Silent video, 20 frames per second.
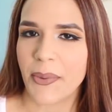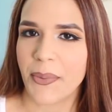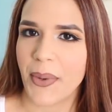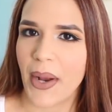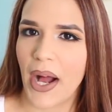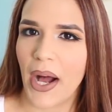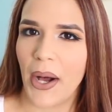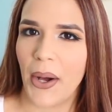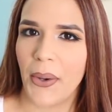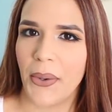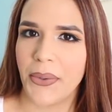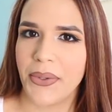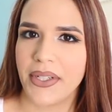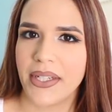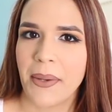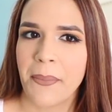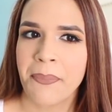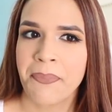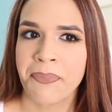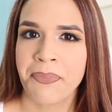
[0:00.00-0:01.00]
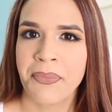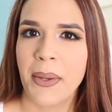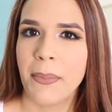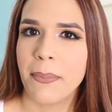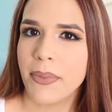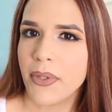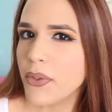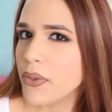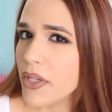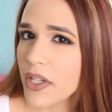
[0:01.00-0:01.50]
around
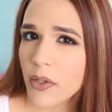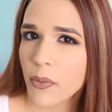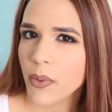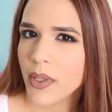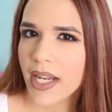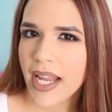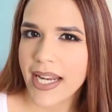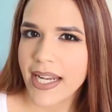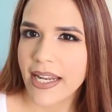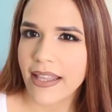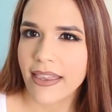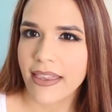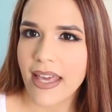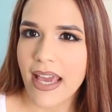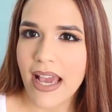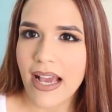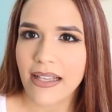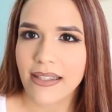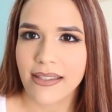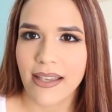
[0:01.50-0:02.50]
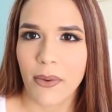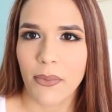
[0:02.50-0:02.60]
beauty related things.